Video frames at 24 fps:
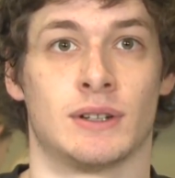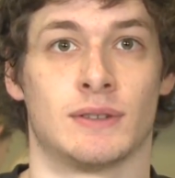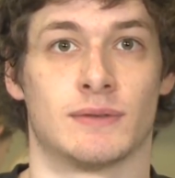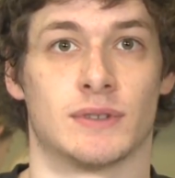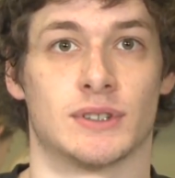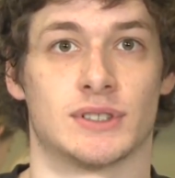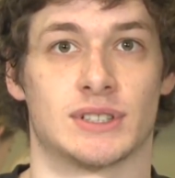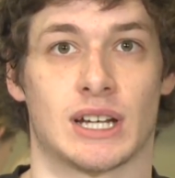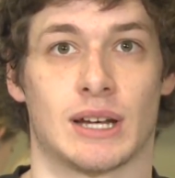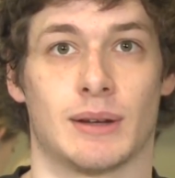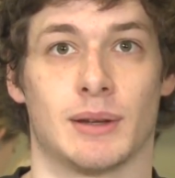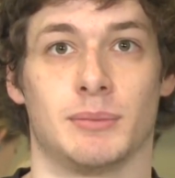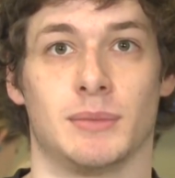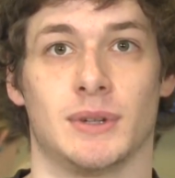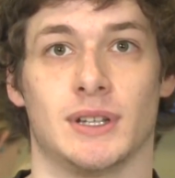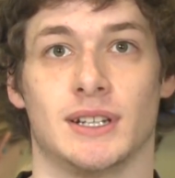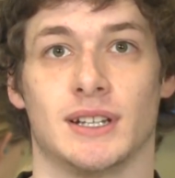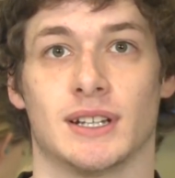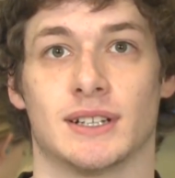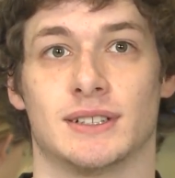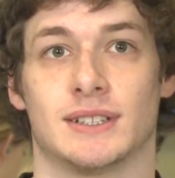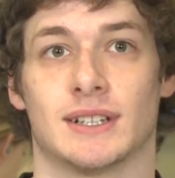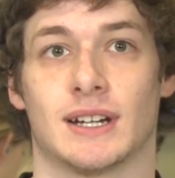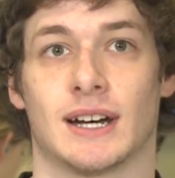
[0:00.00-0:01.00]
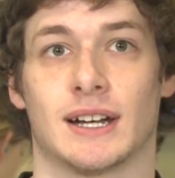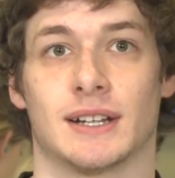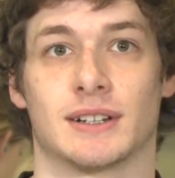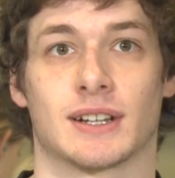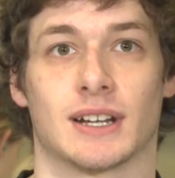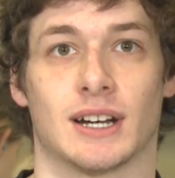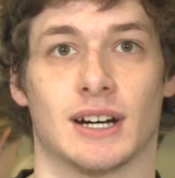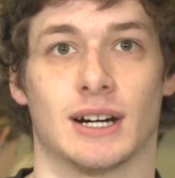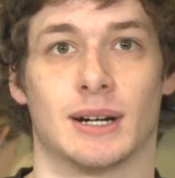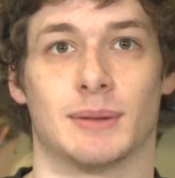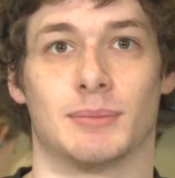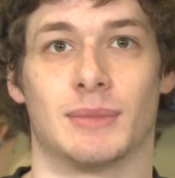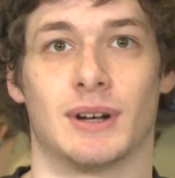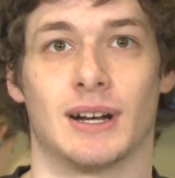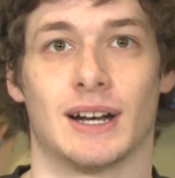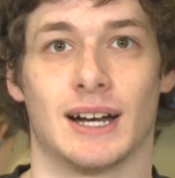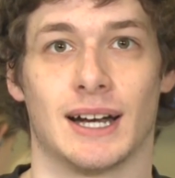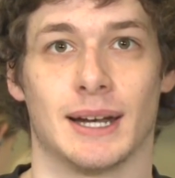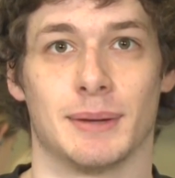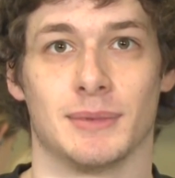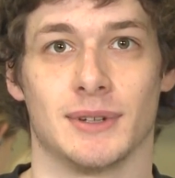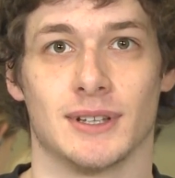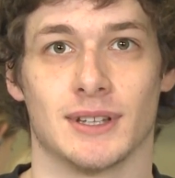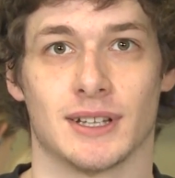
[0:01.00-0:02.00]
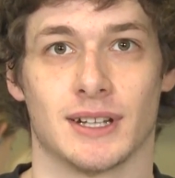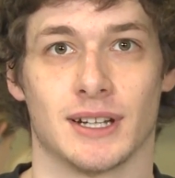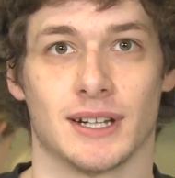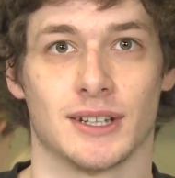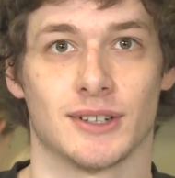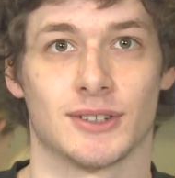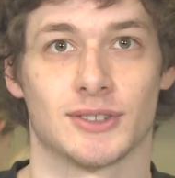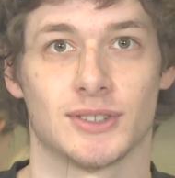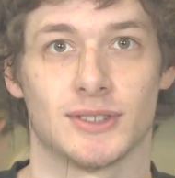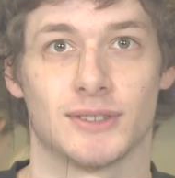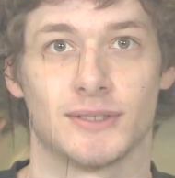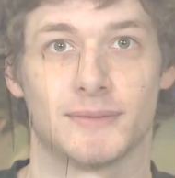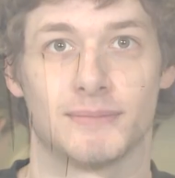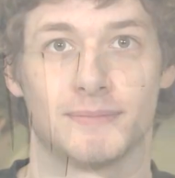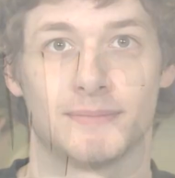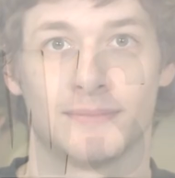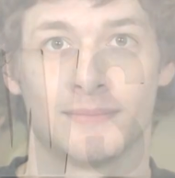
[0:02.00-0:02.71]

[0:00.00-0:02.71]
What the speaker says: For TimeMedia.com, I'm Eli Andersen.